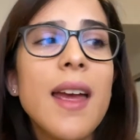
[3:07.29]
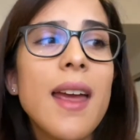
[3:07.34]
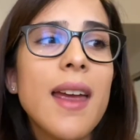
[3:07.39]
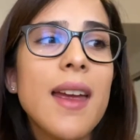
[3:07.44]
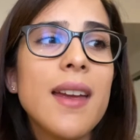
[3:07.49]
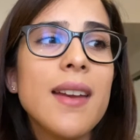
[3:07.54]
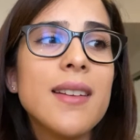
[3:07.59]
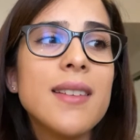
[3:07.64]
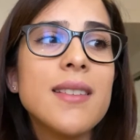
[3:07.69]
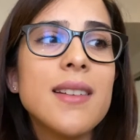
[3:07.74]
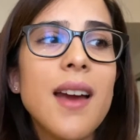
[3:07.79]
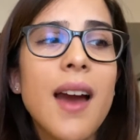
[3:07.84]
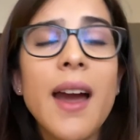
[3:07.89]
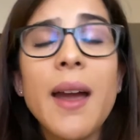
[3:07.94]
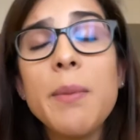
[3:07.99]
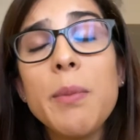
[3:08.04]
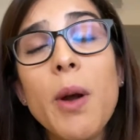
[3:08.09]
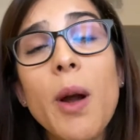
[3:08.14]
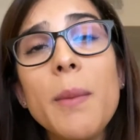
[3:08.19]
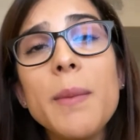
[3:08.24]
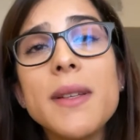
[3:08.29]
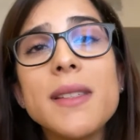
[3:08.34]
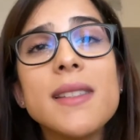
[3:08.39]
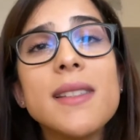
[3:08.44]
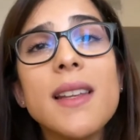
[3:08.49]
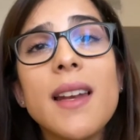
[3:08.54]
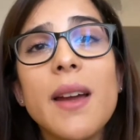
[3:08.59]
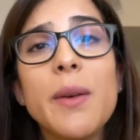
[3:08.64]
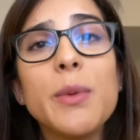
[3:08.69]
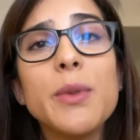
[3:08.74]
and I promise
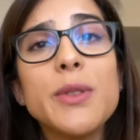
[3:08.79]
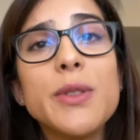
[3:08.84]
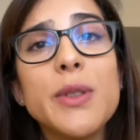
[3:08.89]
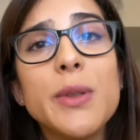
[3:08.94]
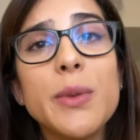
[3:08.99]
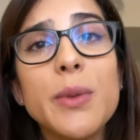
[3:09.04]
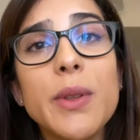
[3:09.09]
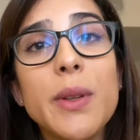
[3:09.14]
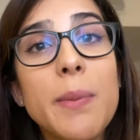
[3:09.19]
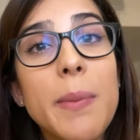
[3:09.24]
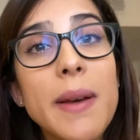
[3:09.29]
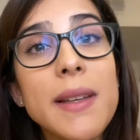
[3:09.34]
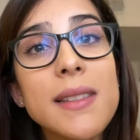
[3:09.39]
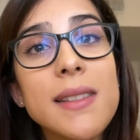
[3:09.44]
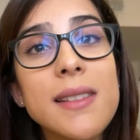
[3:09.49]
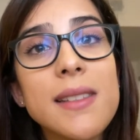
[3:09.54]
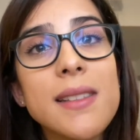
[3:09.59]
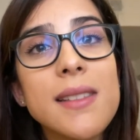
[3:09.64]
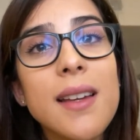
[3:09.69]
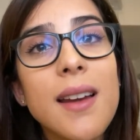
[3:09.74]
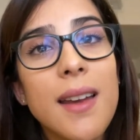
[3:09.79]
that I will do the best